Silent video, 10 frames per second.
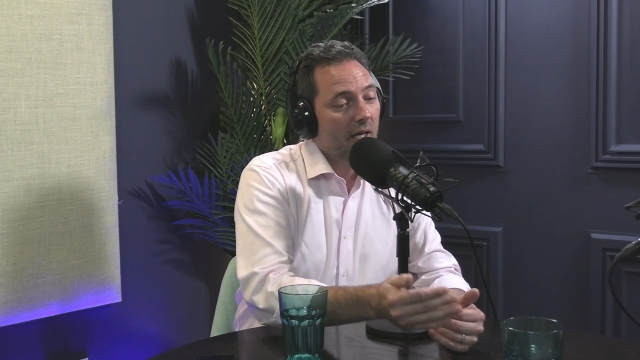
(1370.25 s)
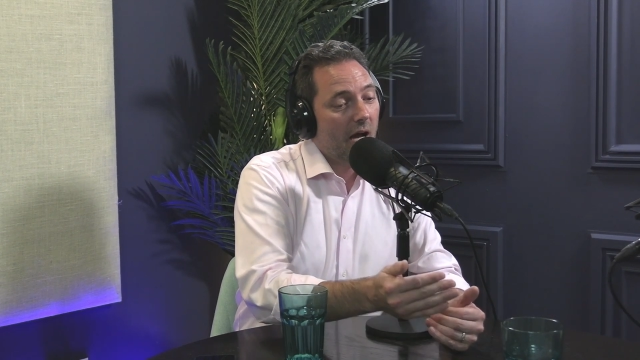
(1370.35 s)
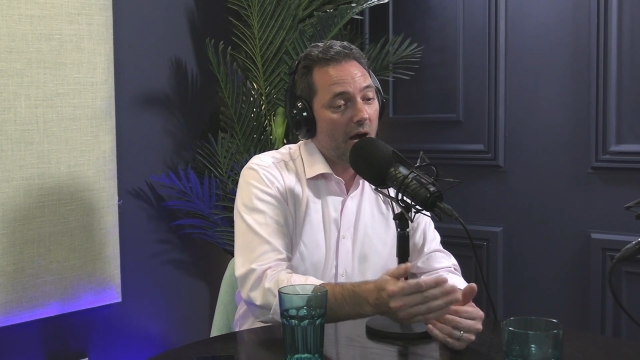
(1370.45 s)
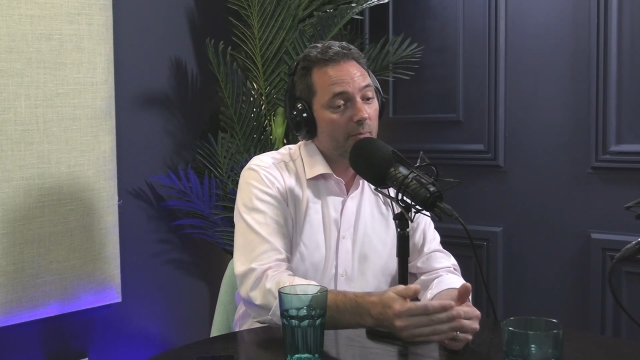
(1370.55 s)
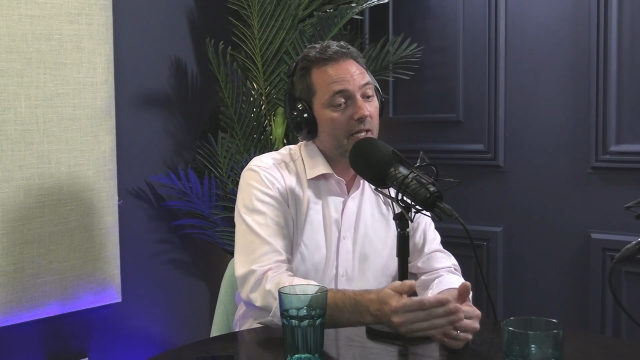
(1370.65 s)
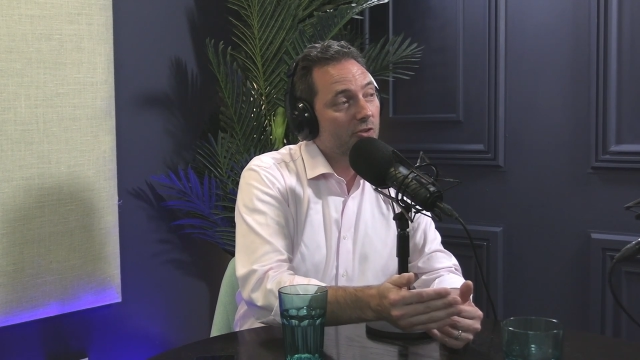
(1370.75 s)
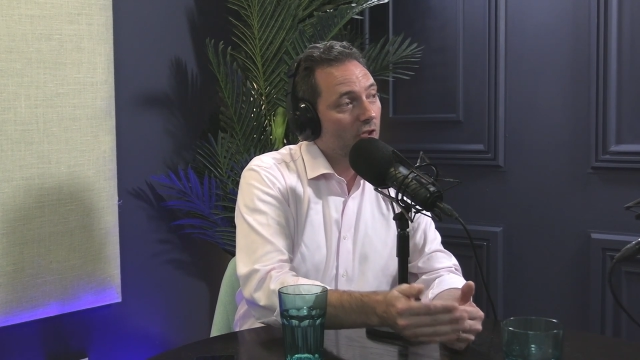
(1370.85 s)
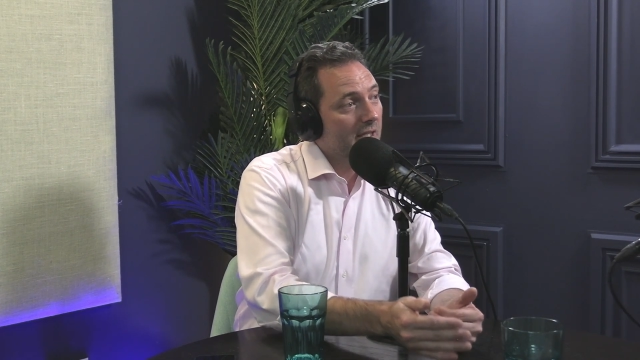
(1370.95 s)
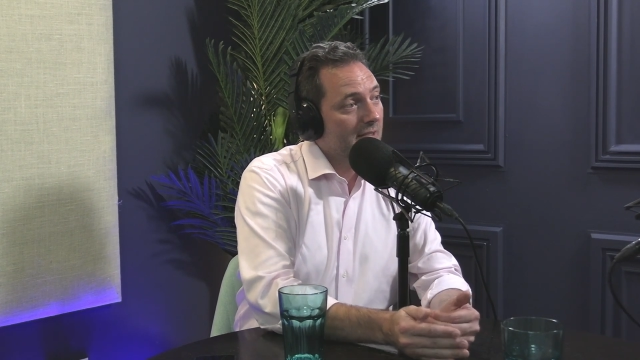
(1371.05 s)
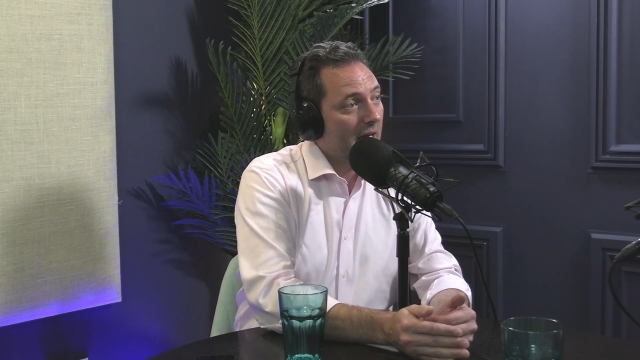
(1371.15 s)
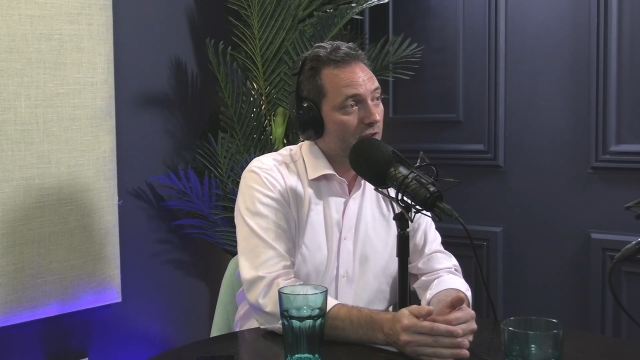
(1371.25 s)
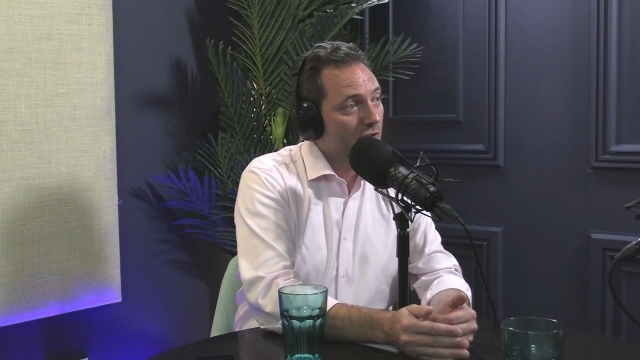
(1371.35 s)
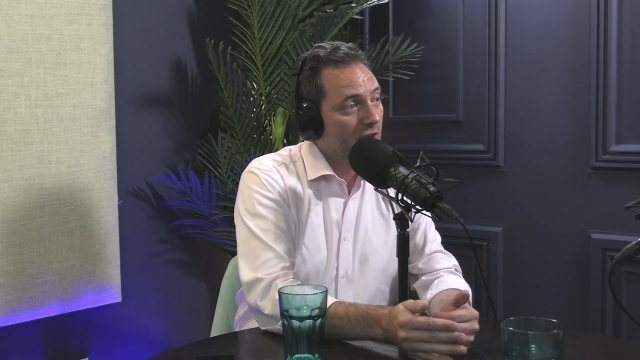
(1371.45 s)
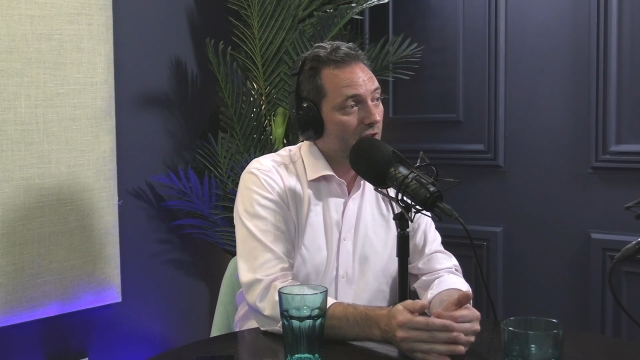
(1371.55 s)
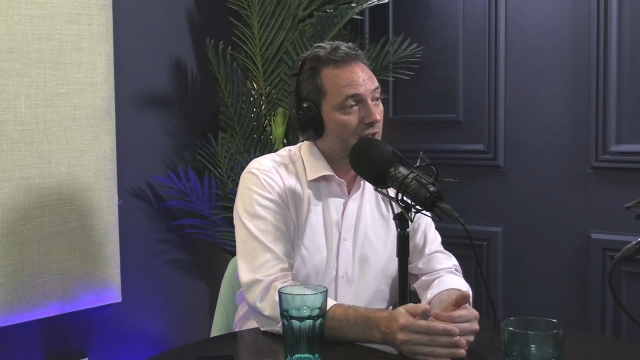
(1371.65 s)
how many
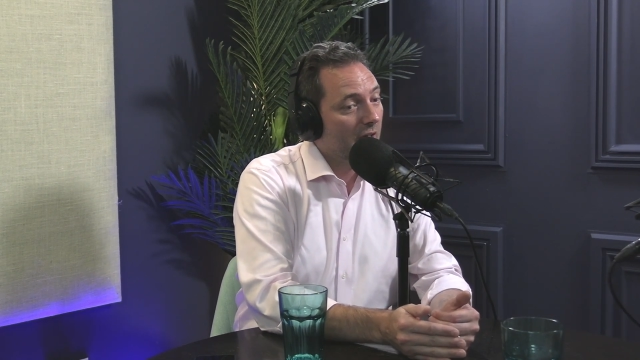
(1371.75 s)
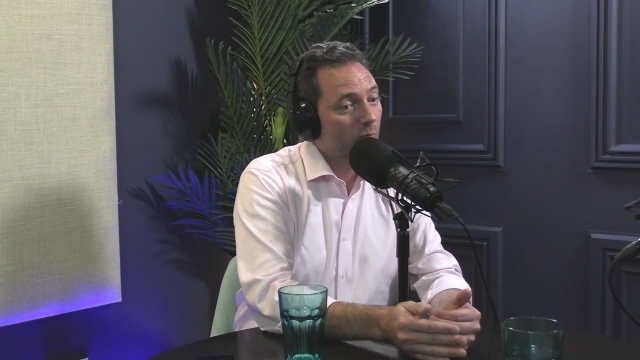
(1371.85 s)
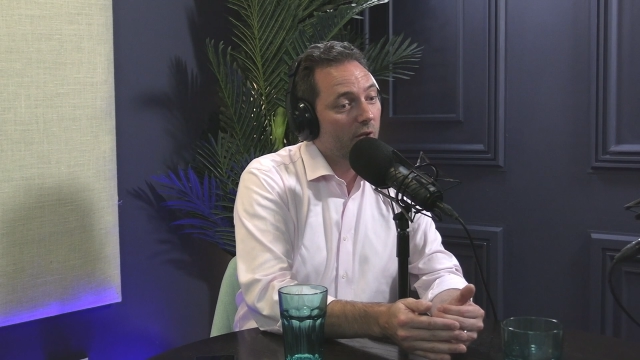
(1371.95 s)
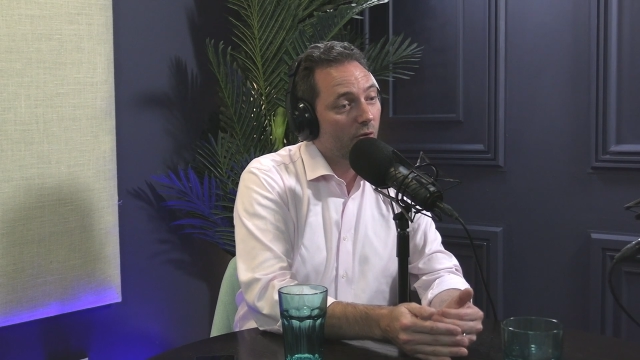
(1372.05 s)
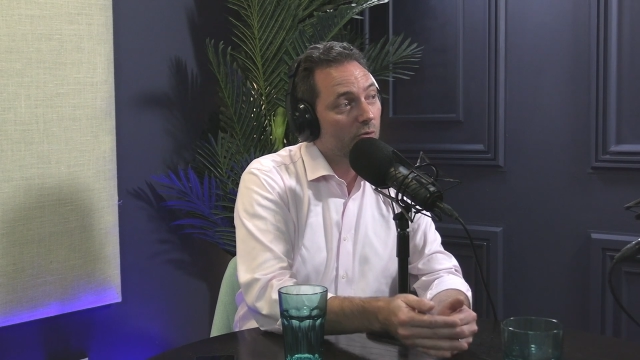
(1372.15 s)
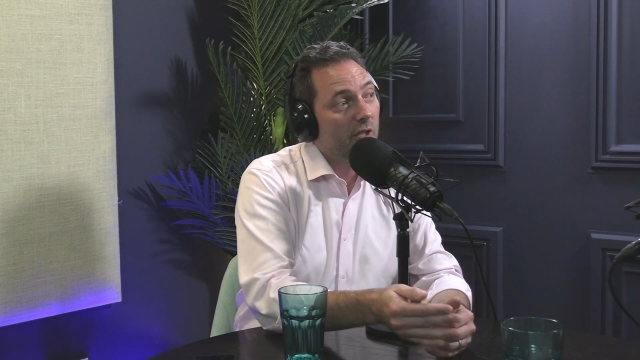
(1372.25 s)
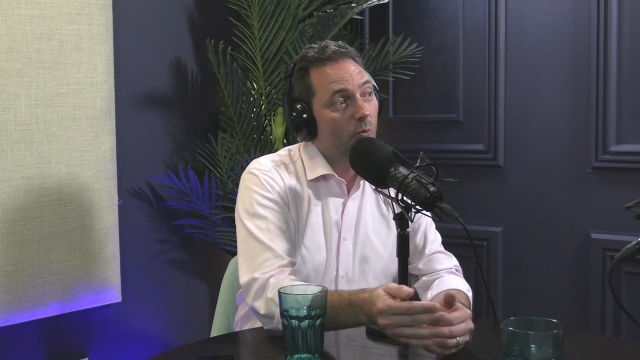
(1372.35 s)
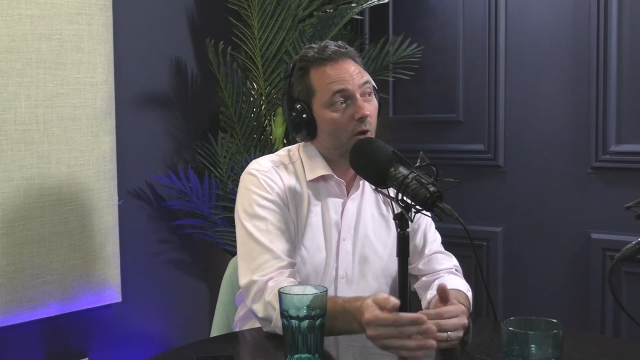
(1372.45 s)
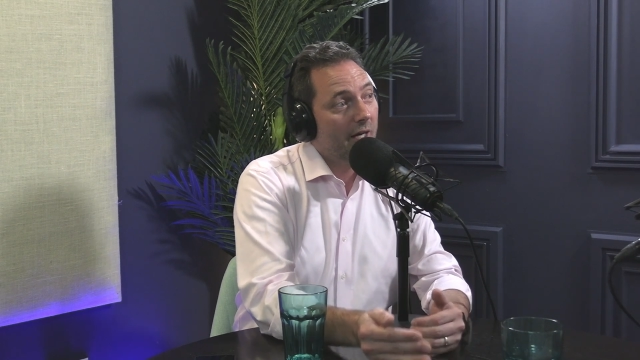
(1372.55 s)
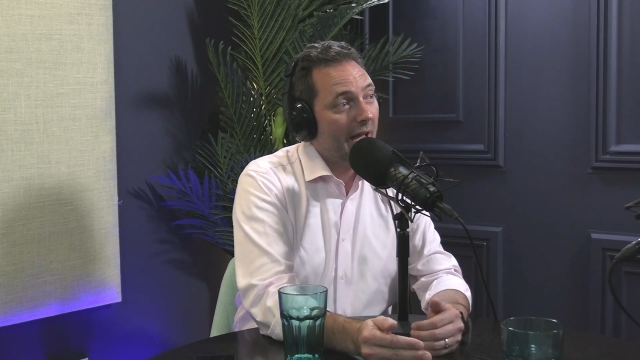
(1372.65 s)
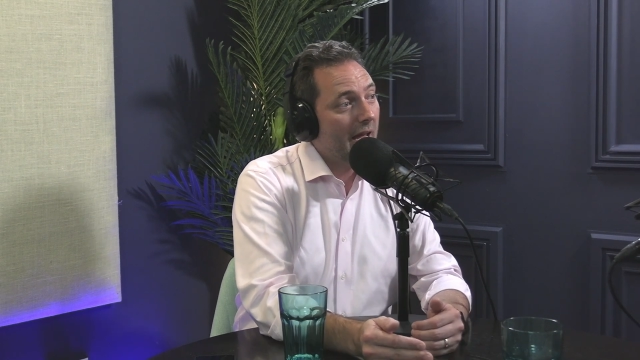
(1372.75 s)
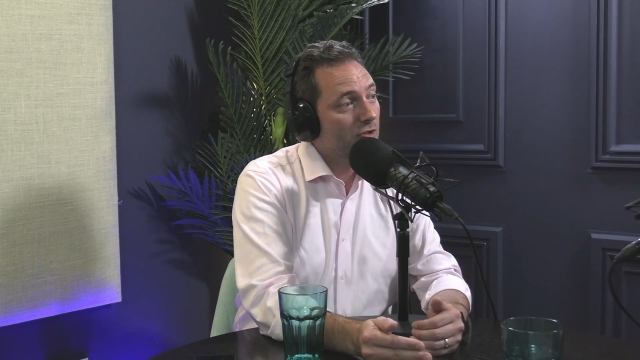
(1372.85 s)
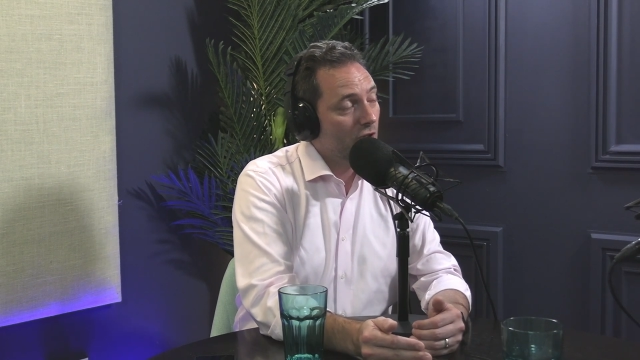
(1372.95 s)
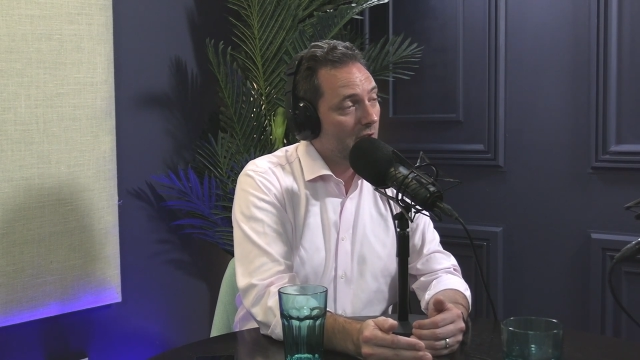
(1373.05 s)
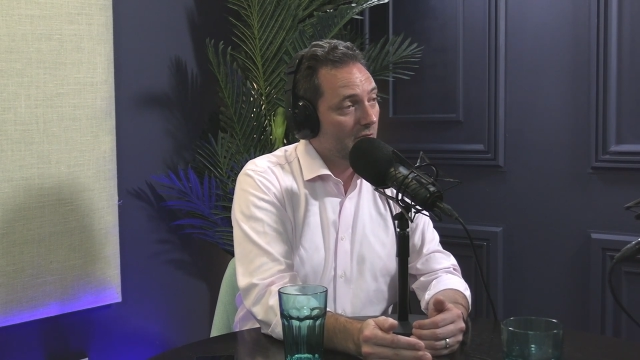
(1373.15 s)
transactions are done with only one
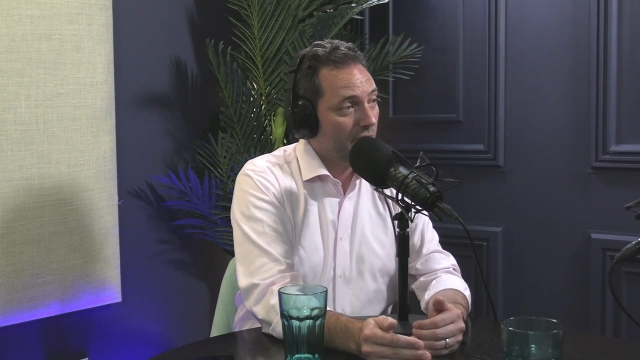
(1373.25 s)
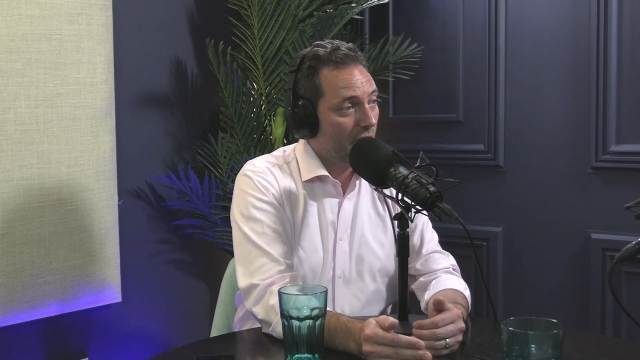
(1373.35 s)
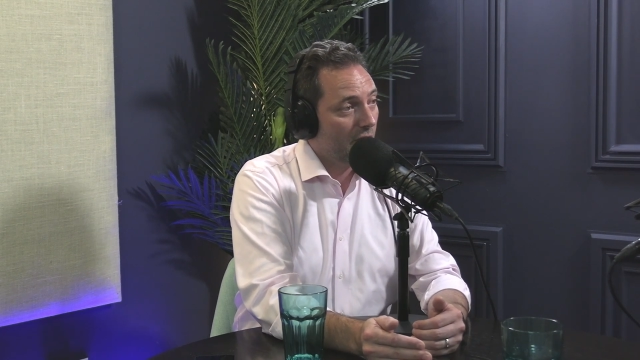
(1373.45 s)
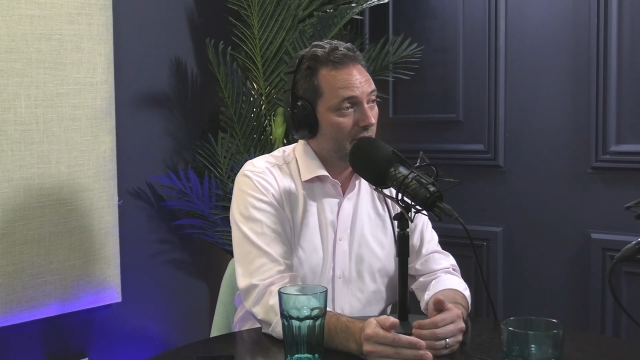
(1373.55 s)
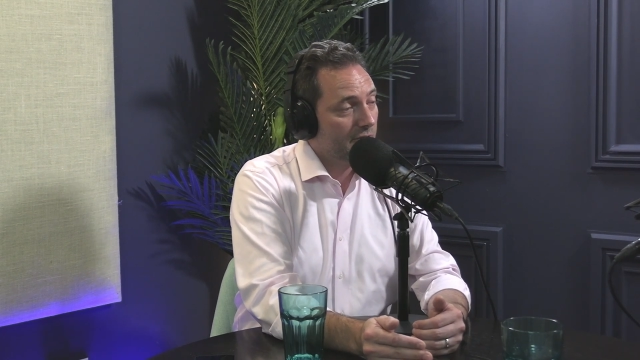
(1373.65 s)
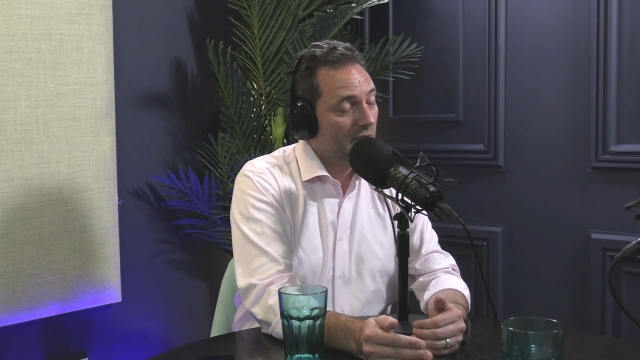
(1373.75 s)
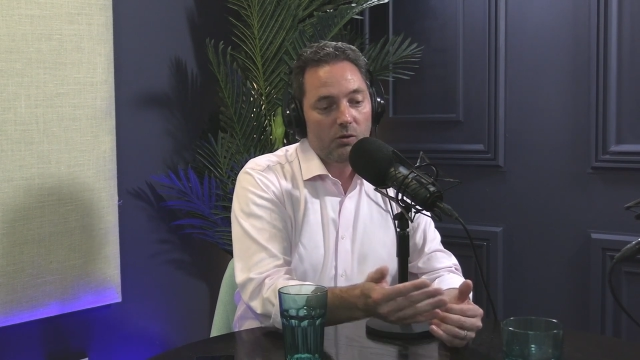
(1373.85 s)
agent involved?